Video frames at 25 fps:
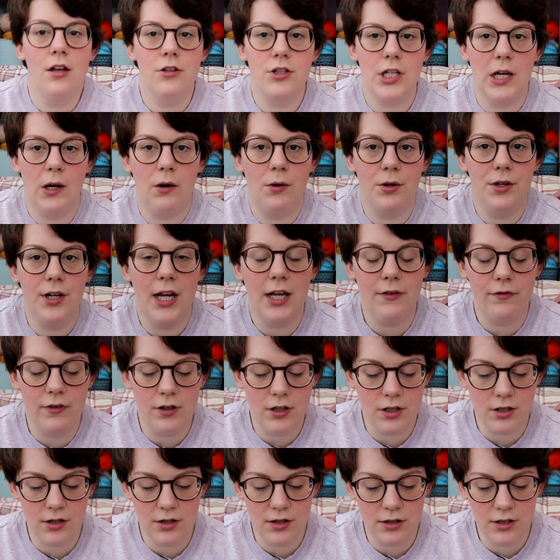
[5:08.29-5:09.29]
So I would
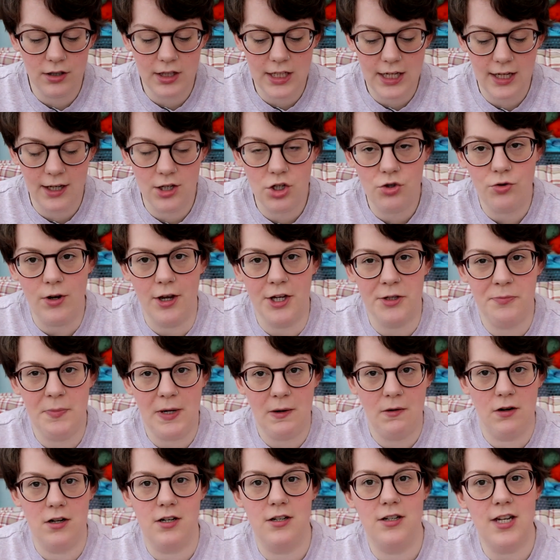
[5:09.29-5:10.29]
never knit a dress,
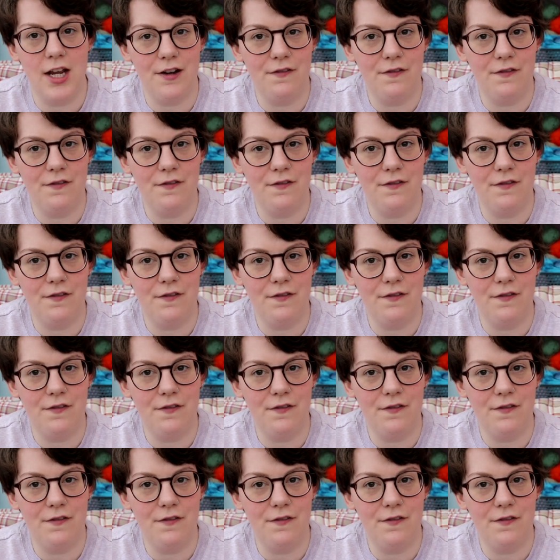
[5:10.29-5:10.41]
but I would